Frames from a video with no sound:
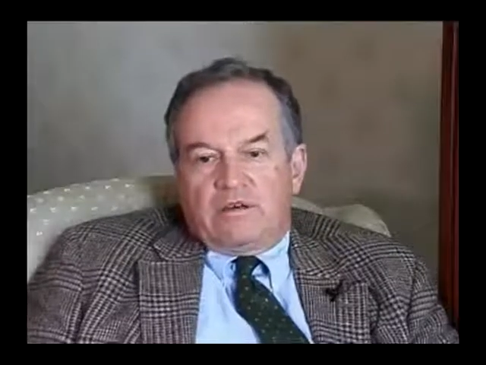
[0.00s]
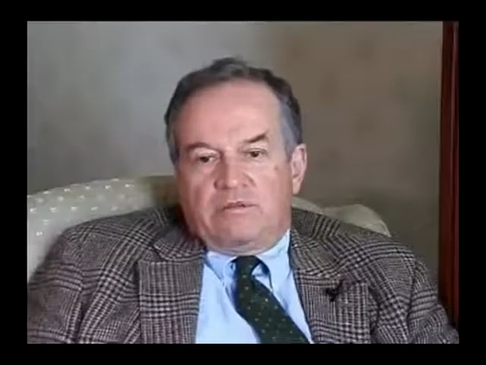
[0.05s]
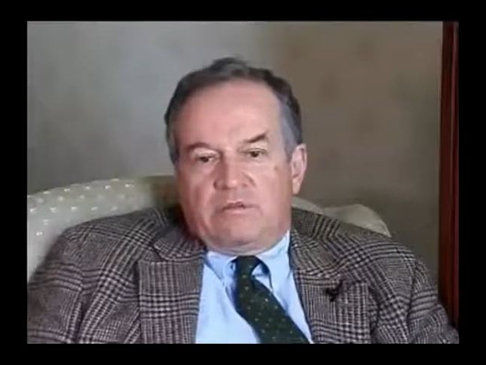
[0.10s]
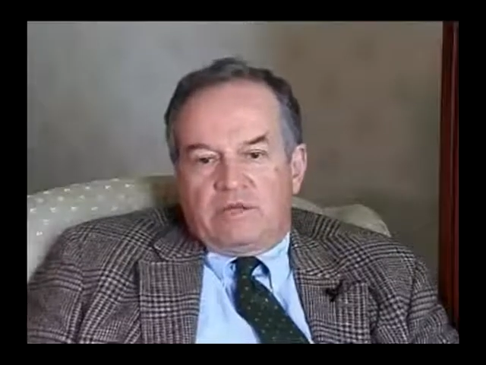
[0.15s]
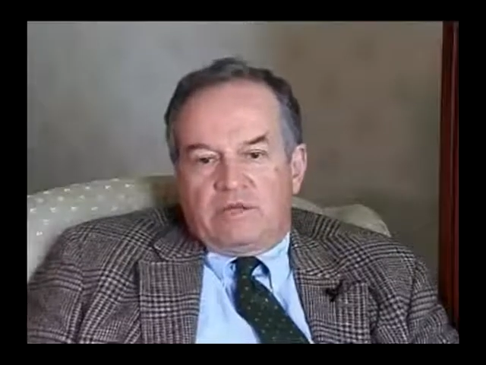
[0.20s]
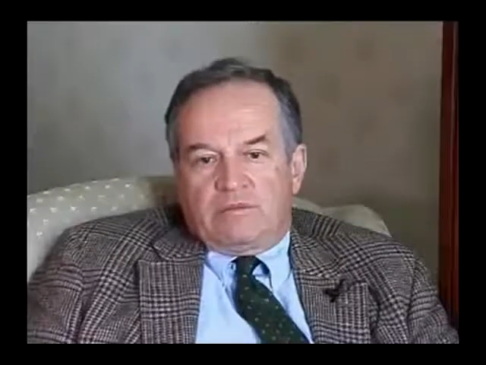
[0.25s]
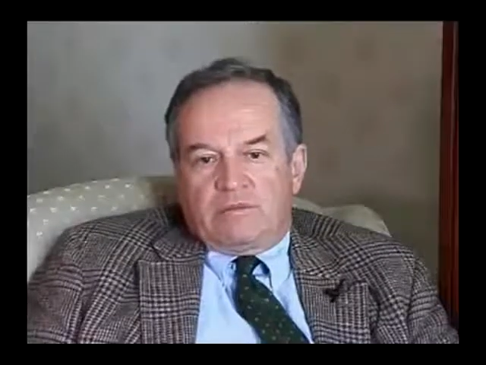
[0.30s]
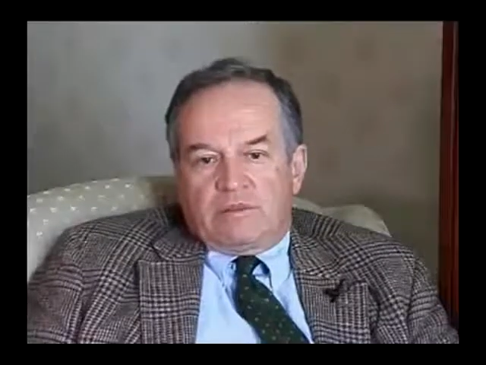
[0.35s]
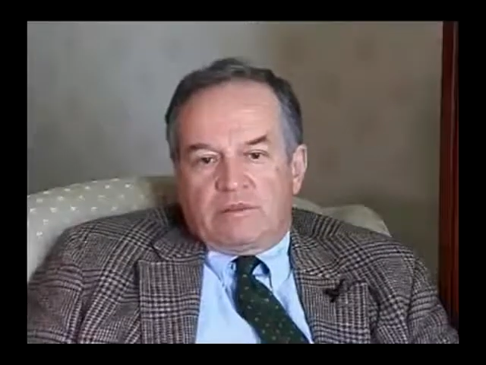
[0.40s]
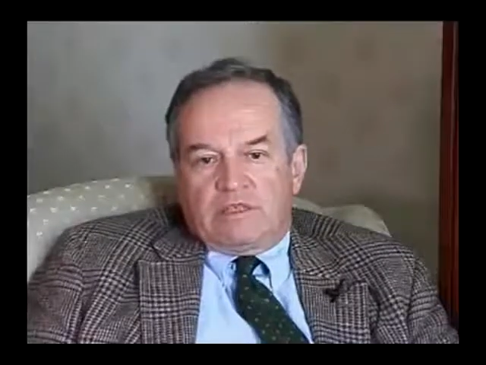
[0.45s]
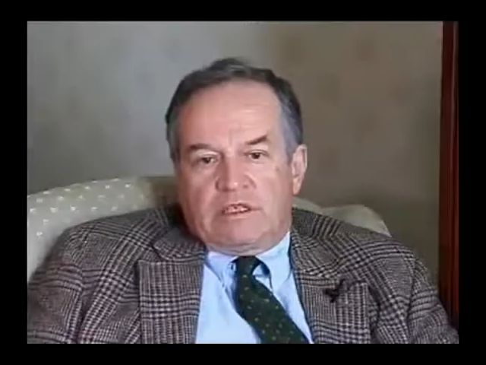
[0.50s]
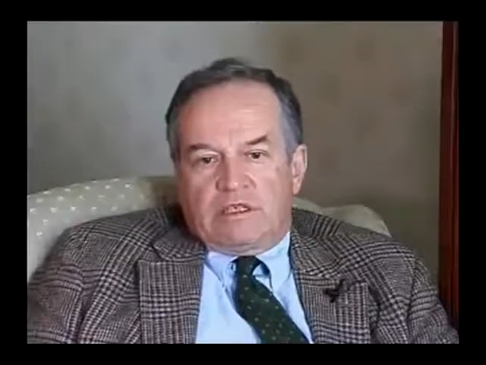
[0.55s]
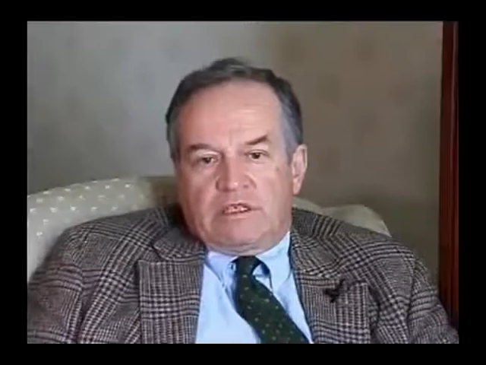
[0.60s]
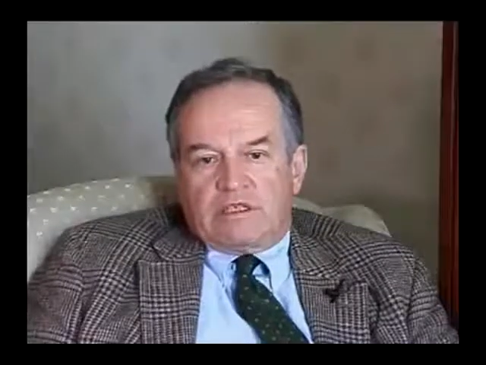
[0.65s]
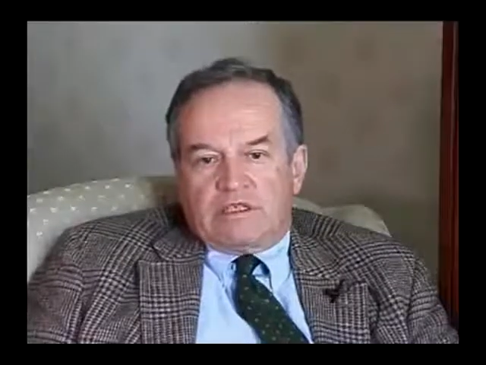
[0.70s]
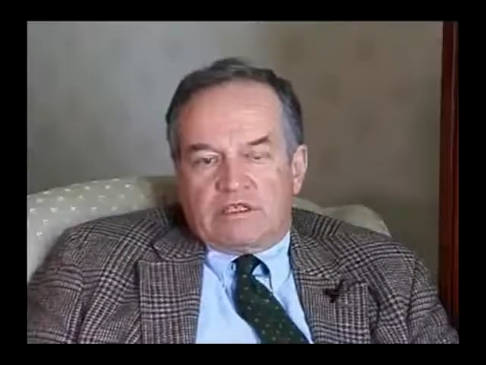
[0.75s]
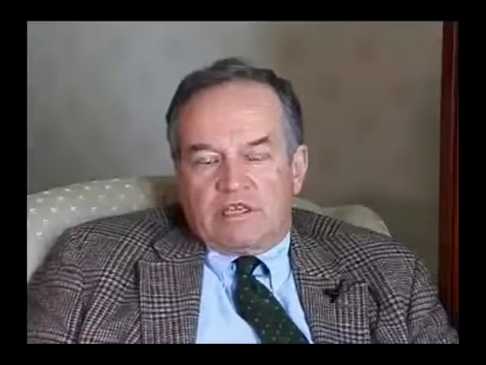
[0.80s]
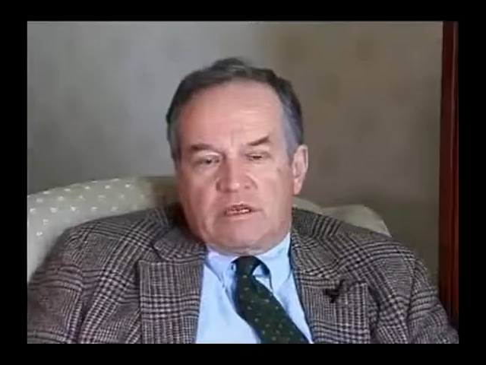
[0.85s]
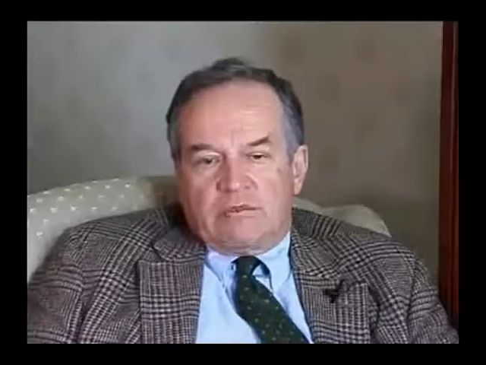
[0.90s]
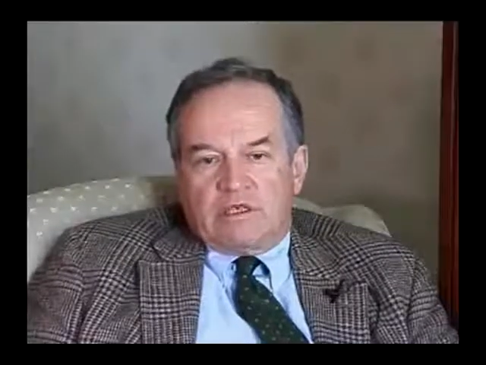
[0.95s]
people in
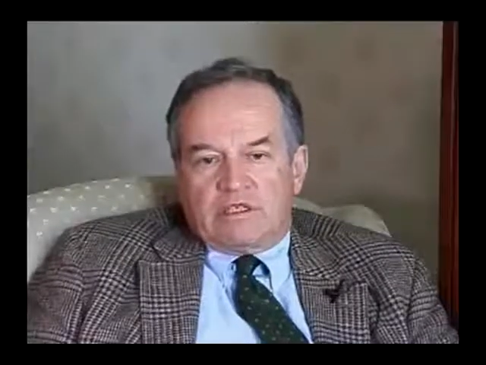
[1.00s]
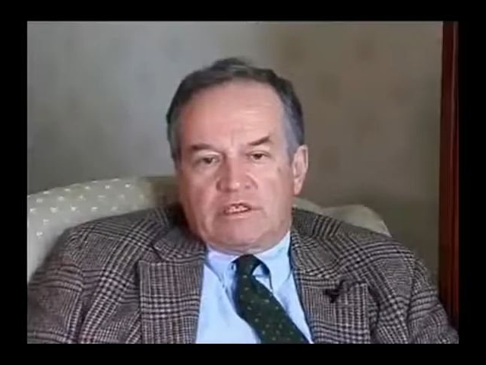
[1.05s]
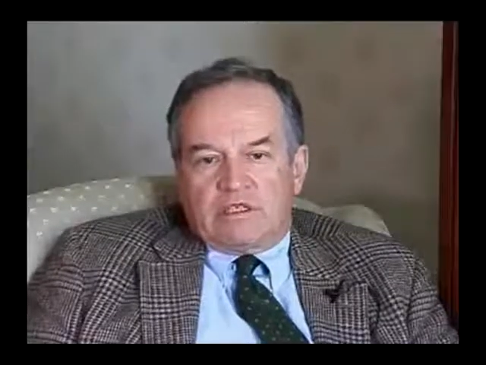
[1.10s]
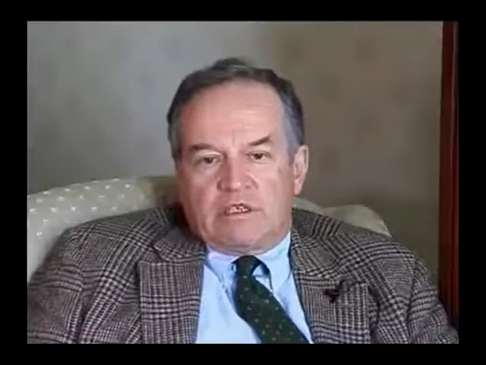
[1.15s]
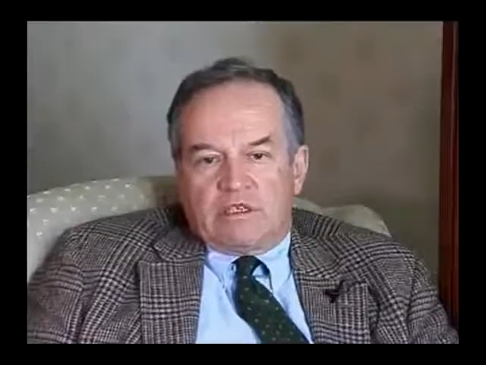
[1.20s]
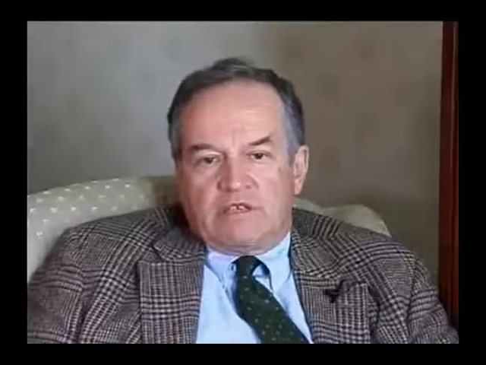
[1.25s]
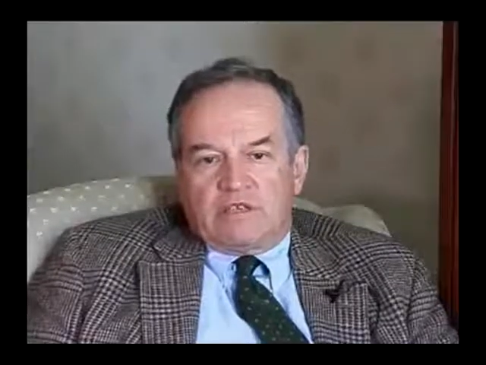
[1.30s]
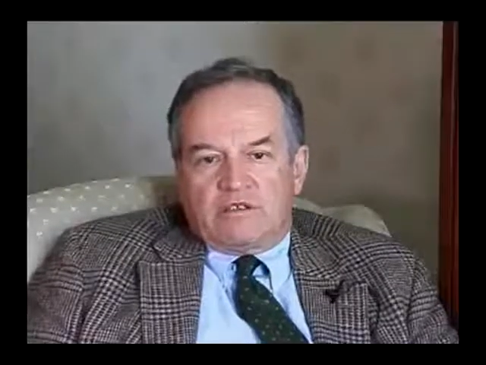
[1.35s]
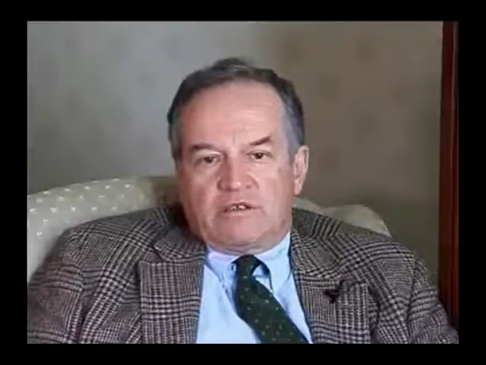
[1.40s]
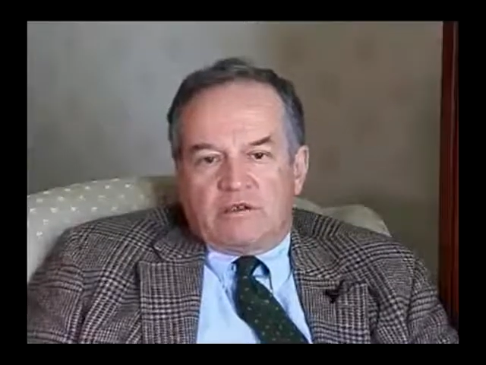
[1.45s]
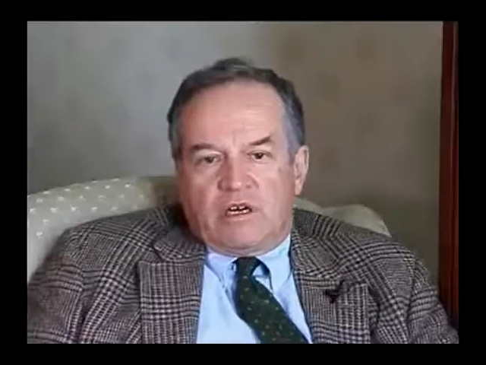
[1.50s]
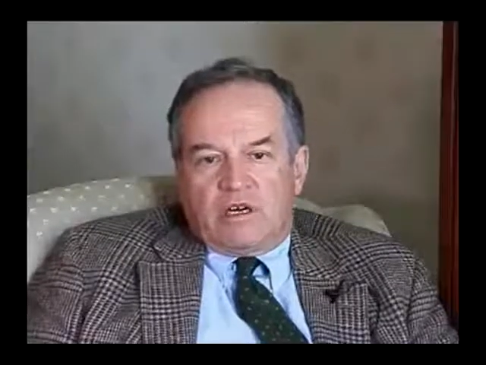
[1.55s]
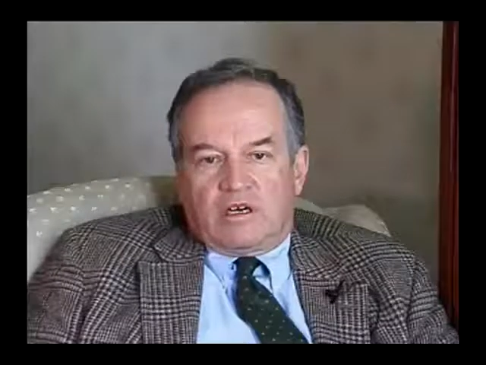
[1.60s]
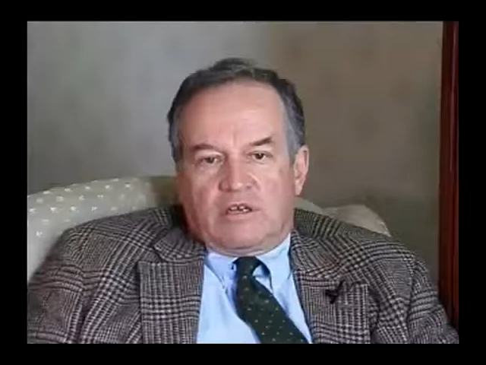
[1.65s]
Islamic studies who